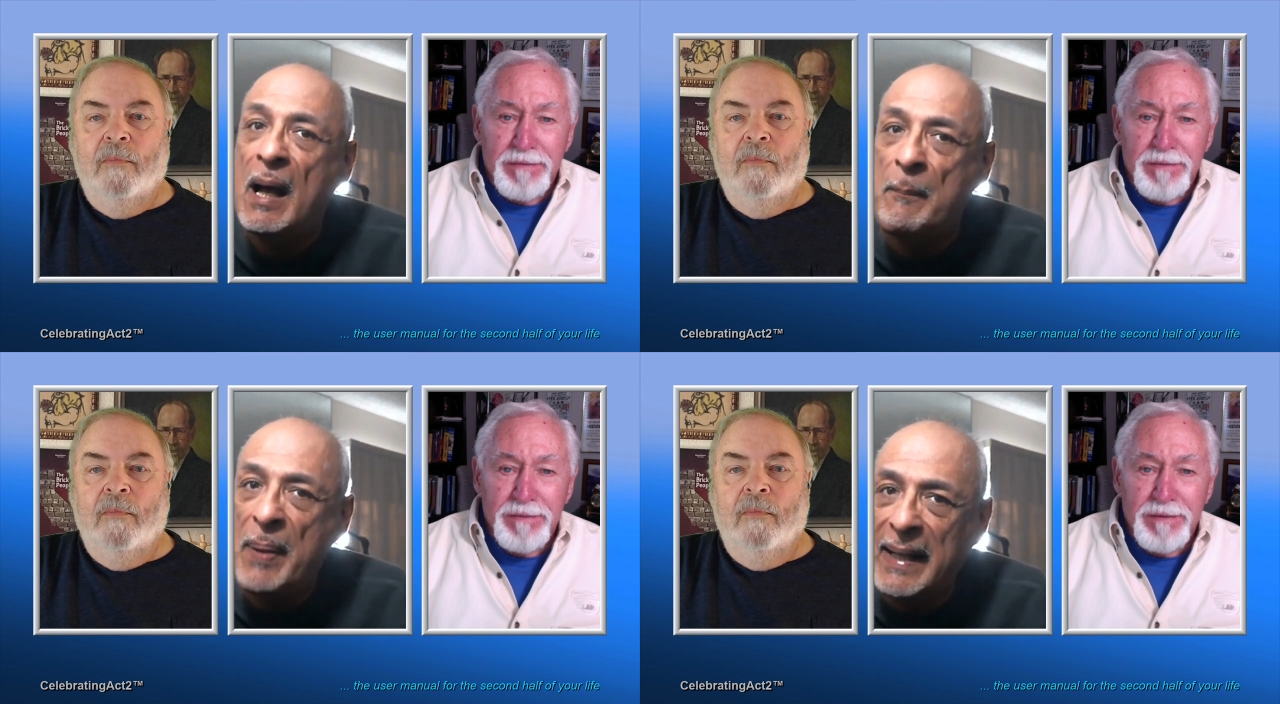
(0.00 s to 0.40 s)
Speaker 1: a
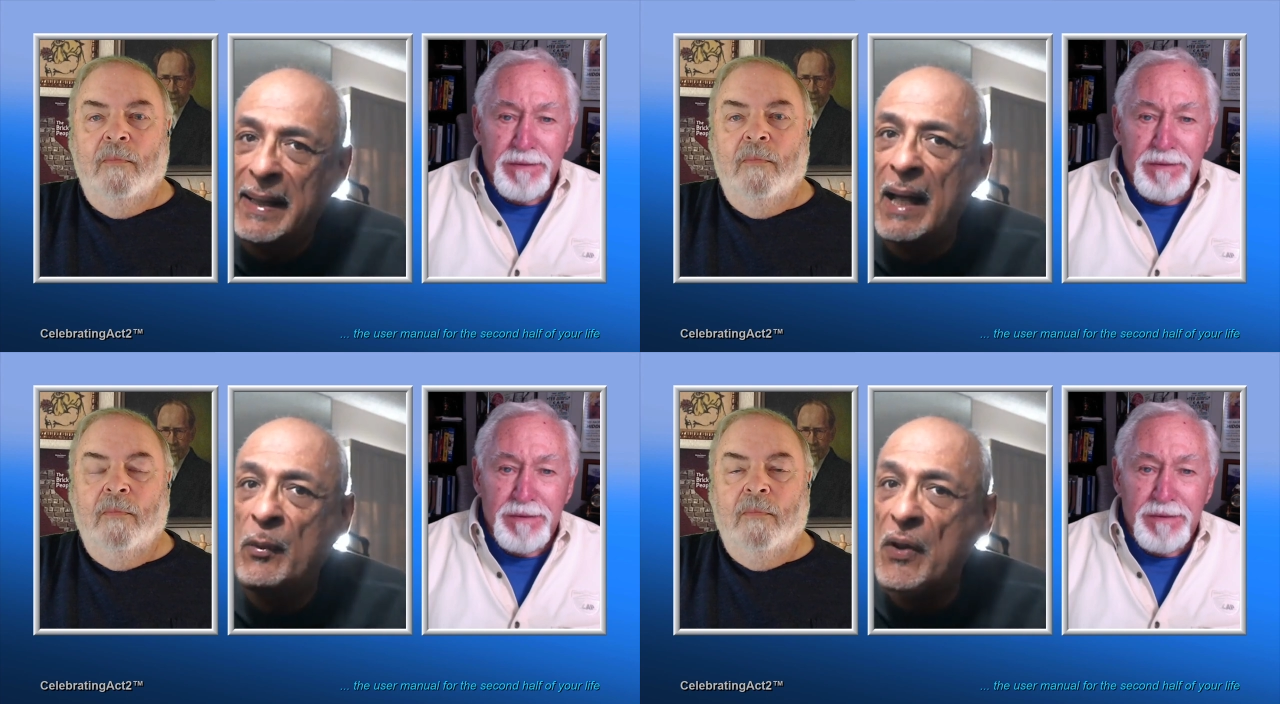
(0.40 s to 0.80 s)
bad guy
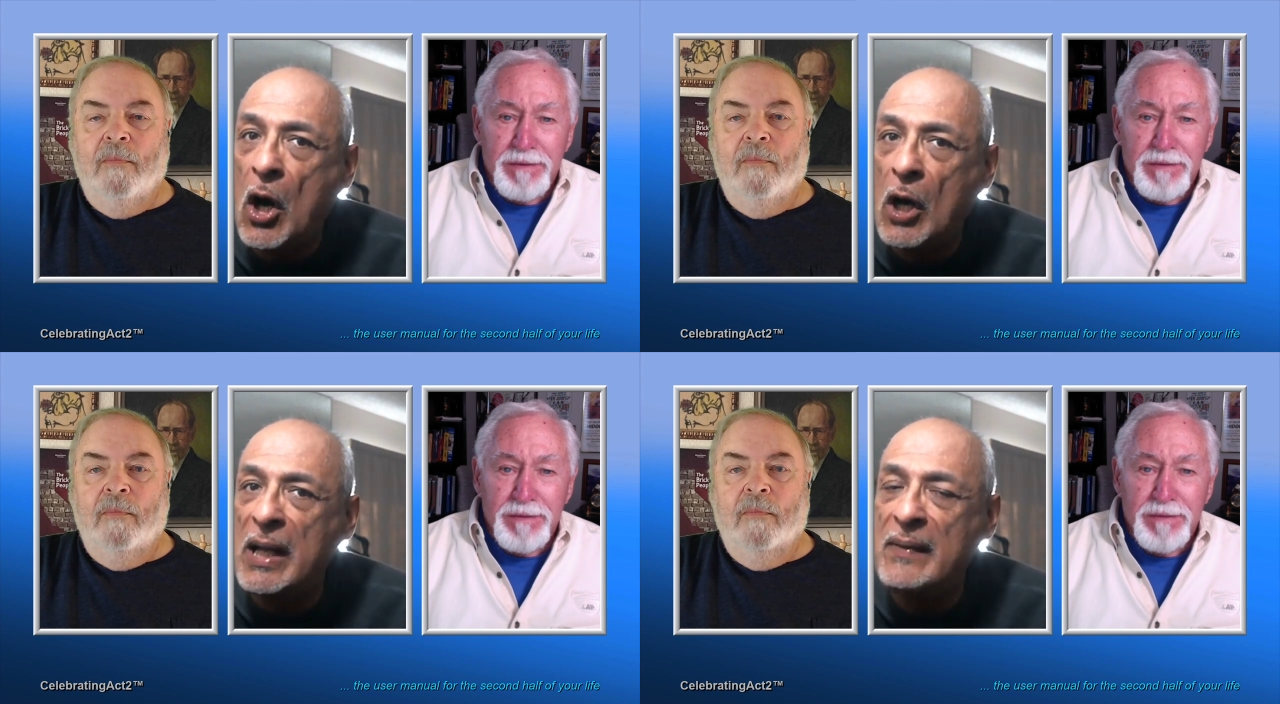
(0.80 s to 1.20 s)
with a
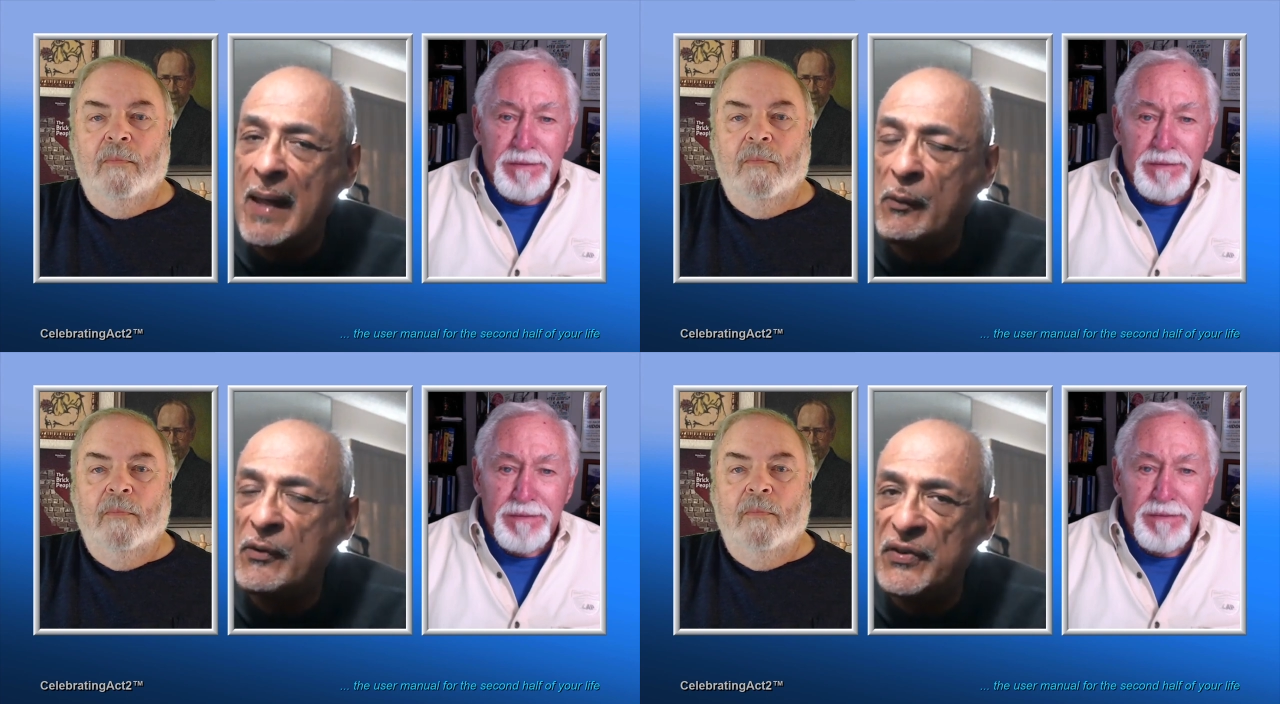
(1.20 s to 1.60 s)
heart, and
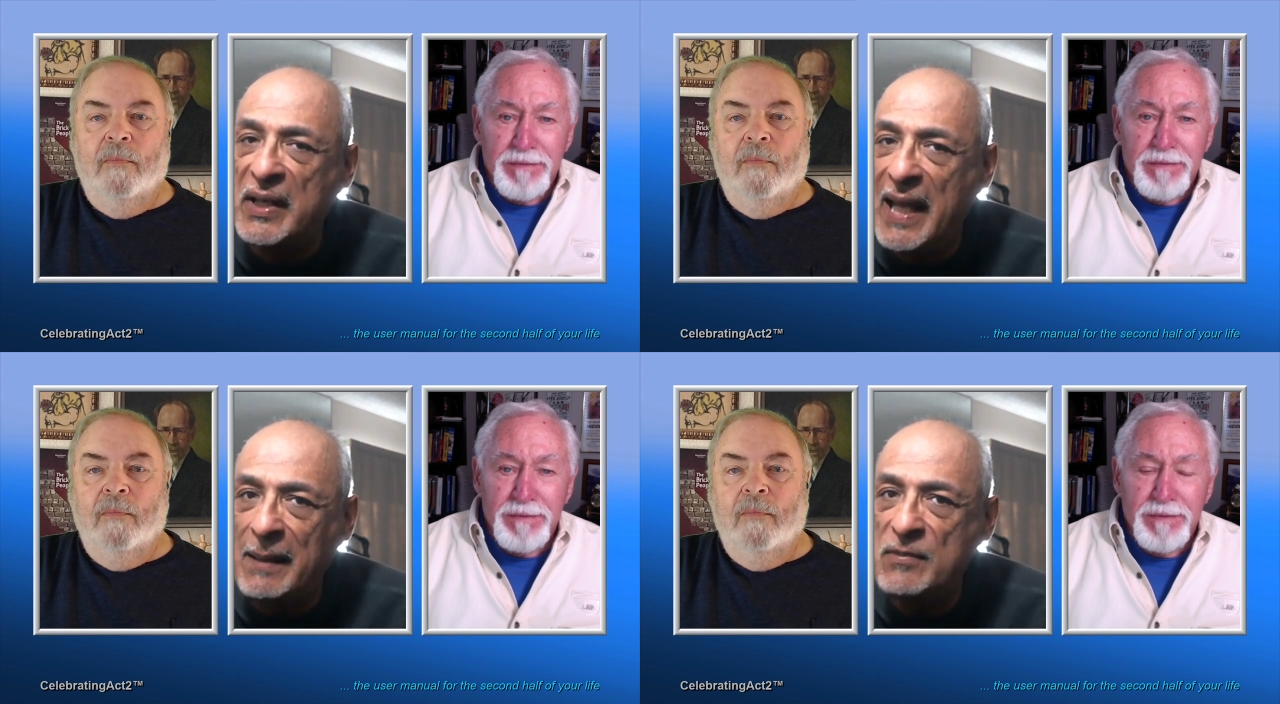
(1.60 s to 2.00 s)
that was the
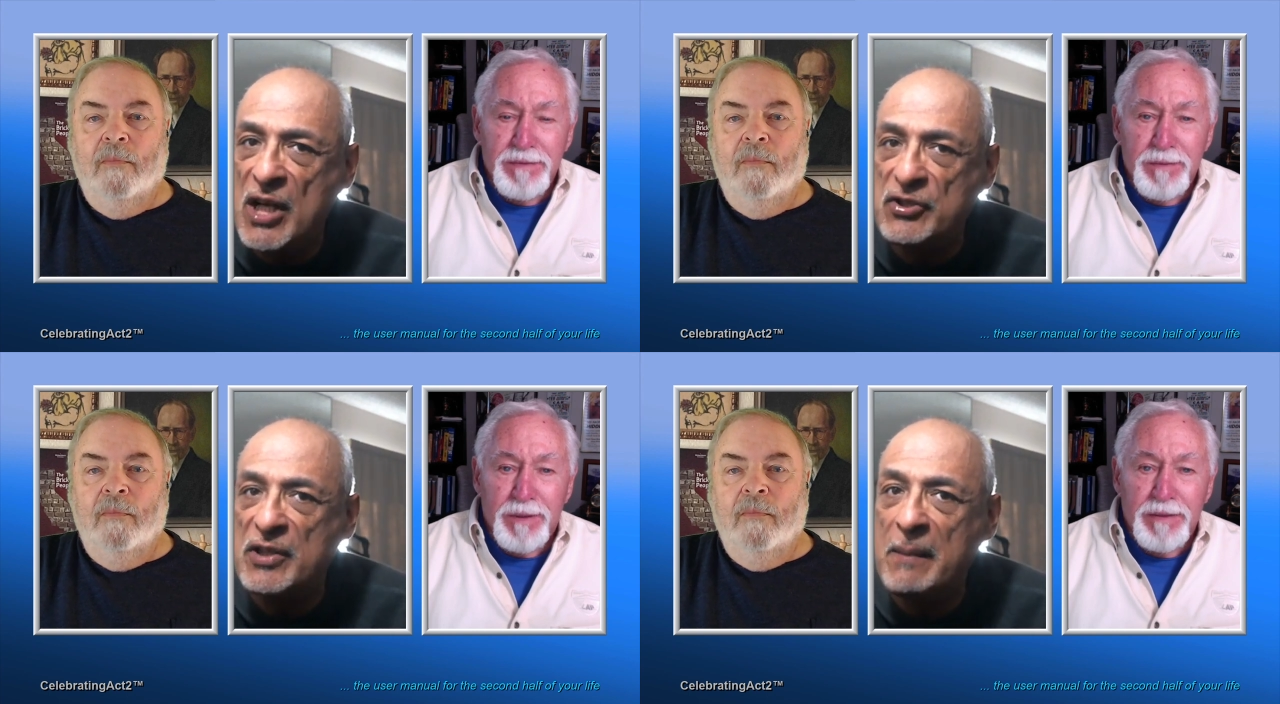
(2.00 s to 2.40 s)
game
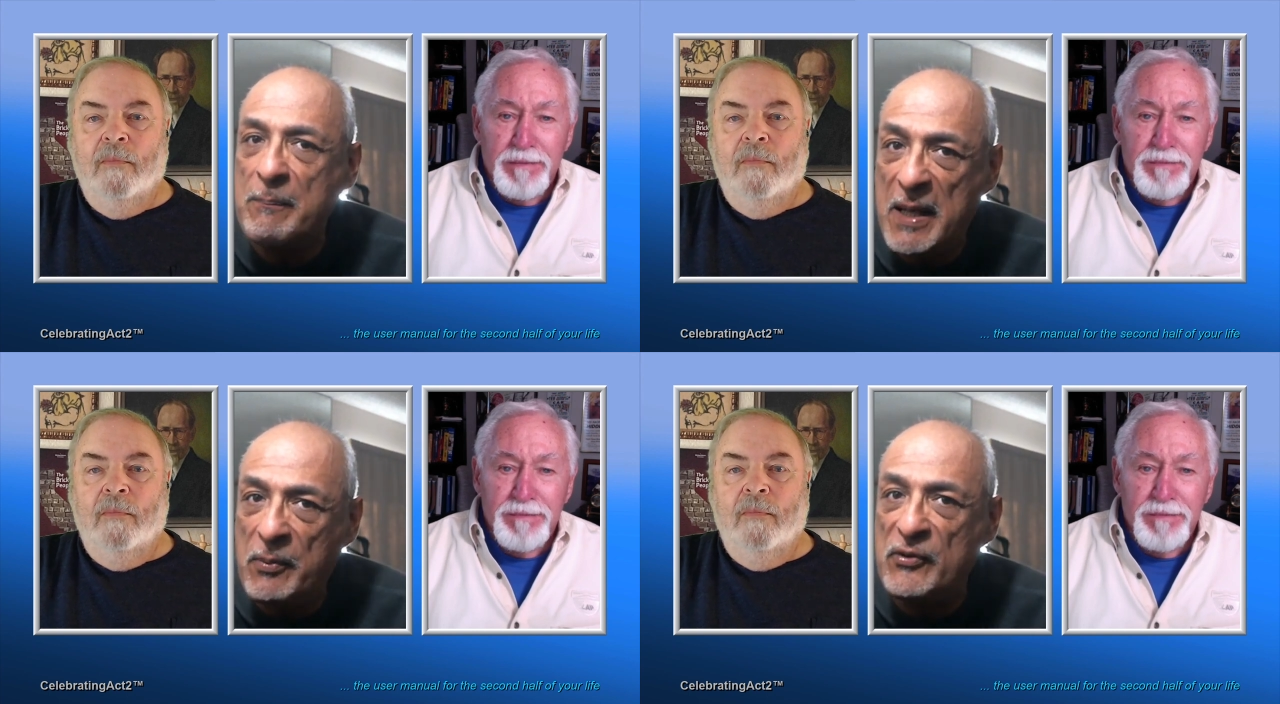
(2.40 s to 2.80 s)
changer. Then
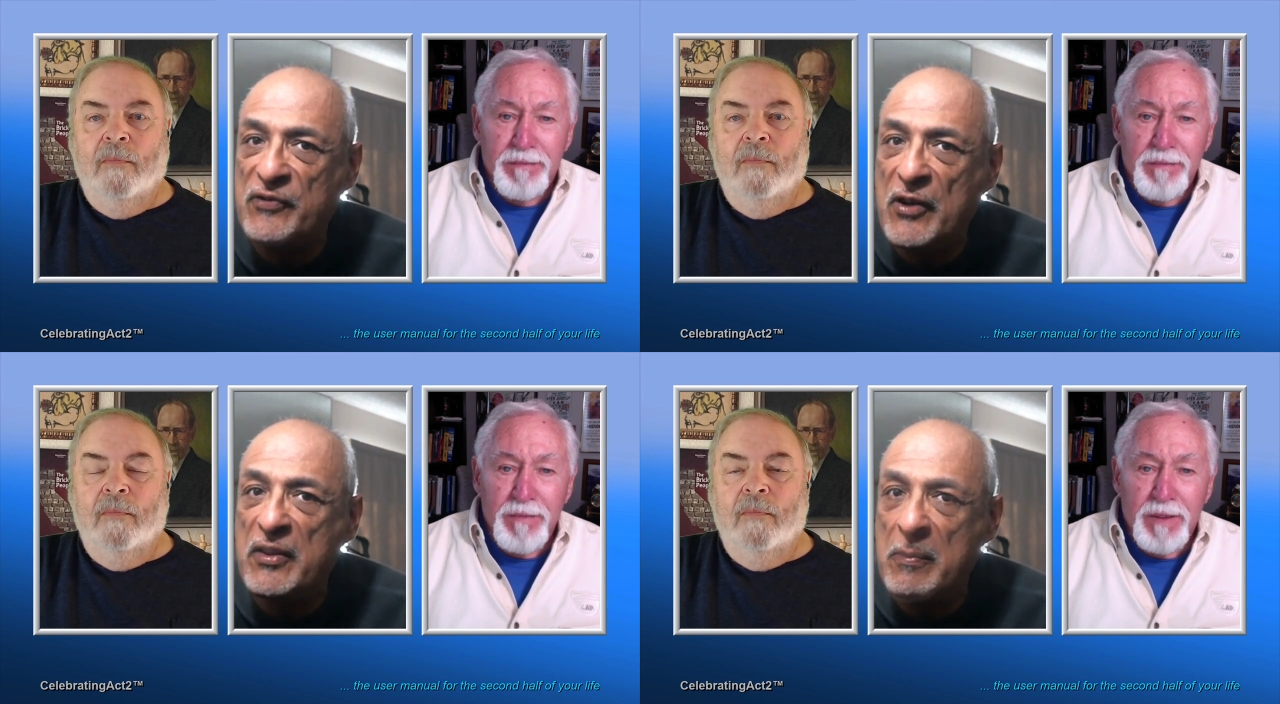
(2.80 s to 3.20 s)
right. people
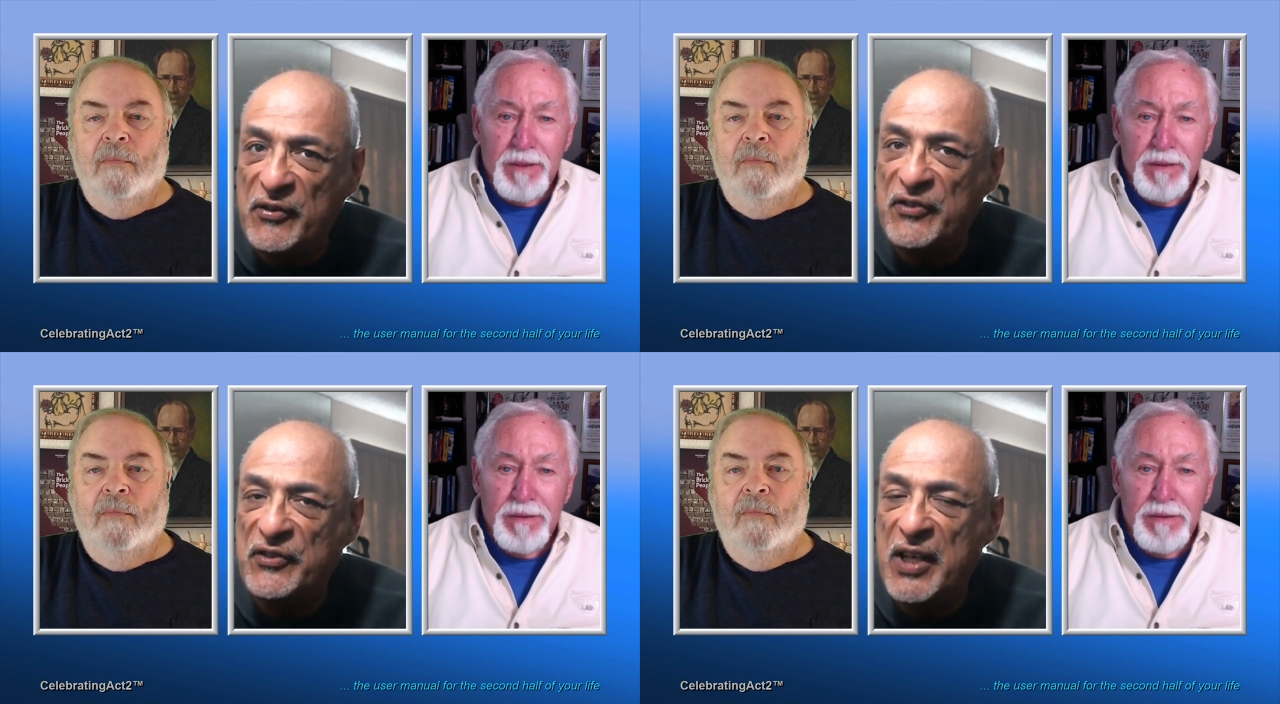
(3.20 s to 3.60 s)
saw the
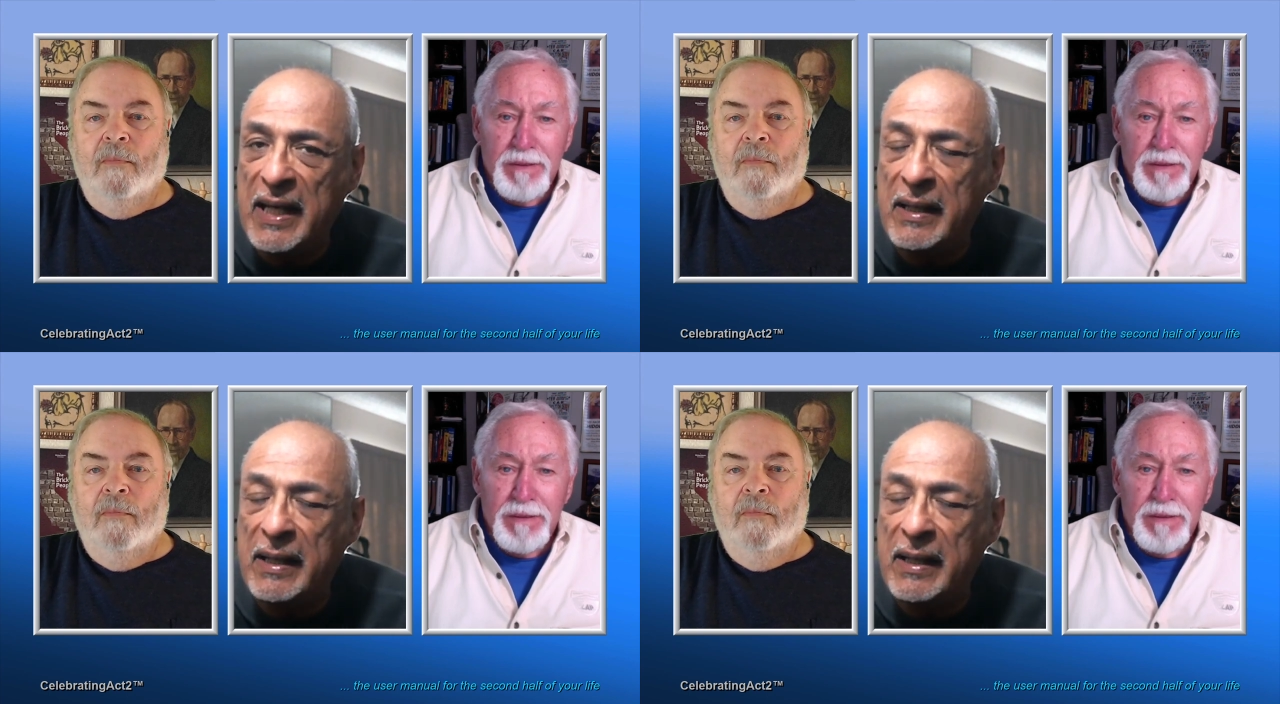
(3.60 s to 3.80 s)
mystique.